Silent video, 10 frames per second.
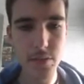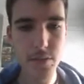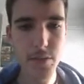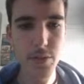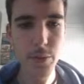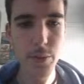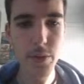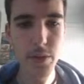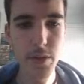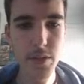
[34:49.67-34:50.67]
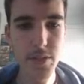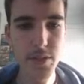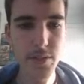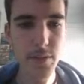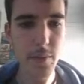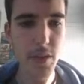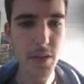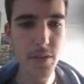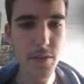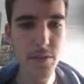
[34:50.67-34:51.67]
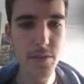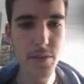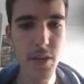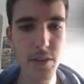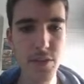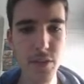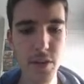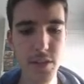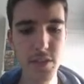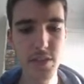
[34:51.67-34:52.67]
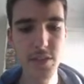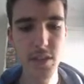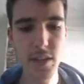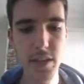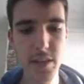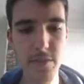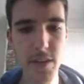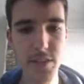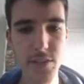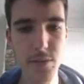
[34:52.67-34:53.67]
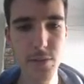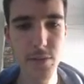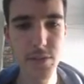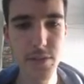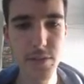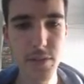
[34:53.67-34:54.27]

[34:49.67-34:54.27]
Two units. I might go 2 units because it's a lightly raced horse.